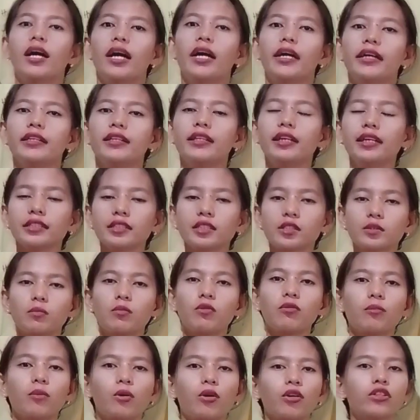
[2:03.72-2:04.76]
and let's
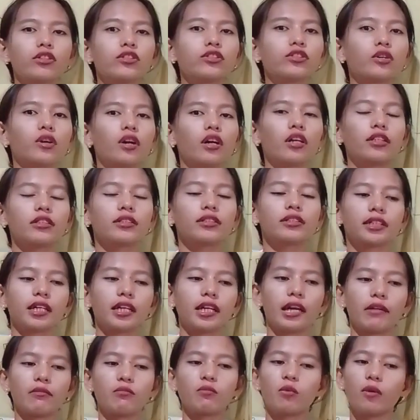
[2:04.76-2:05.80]
move on to our
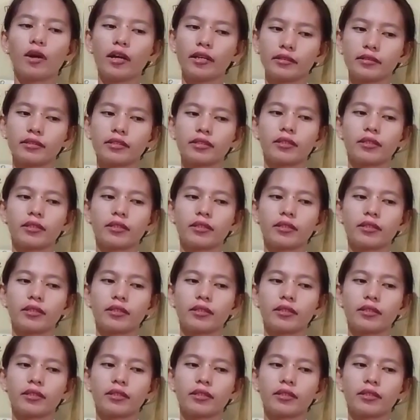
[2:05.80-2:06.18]
second one,